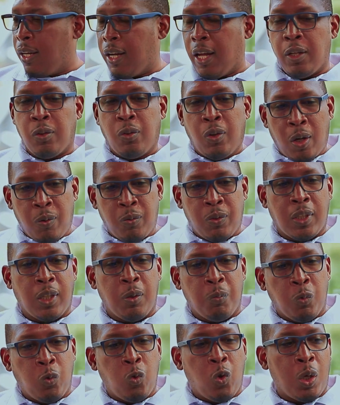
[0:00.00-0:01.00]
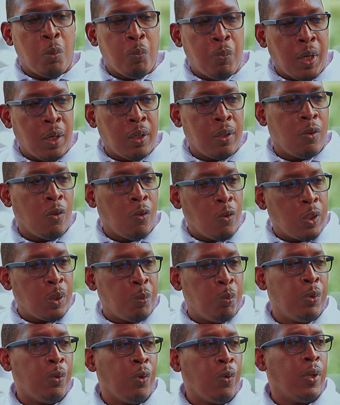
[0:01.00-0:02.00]
Like you have to keep going back to
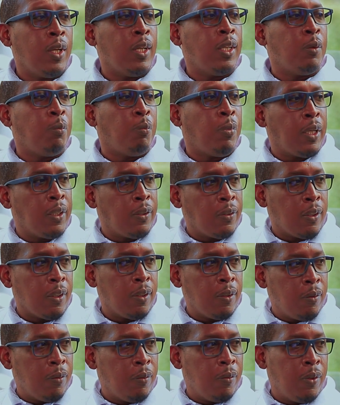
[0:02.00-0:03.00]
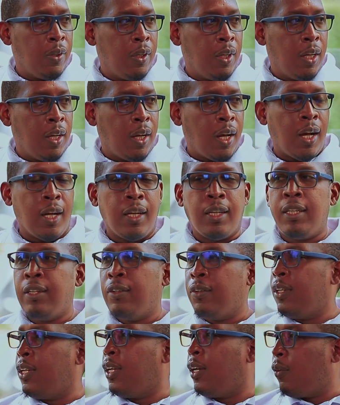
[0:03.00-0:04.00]
hospital with this person
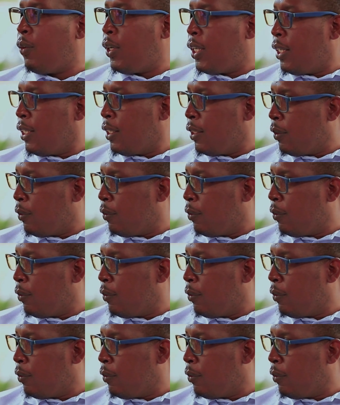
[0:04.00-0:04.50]
until they're what?